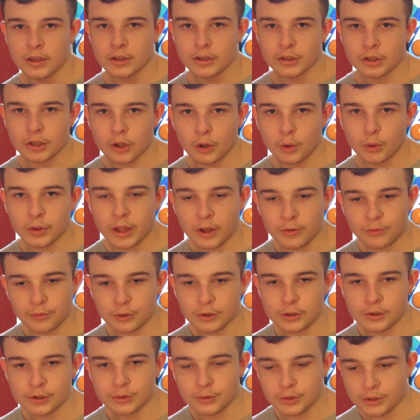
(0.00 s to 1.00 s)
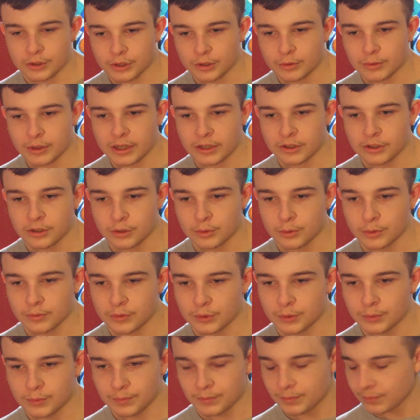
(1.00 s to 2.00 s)
So without further ado, let's get right into the
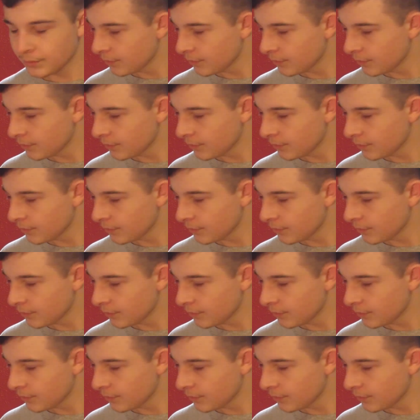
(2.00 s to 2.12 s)
review.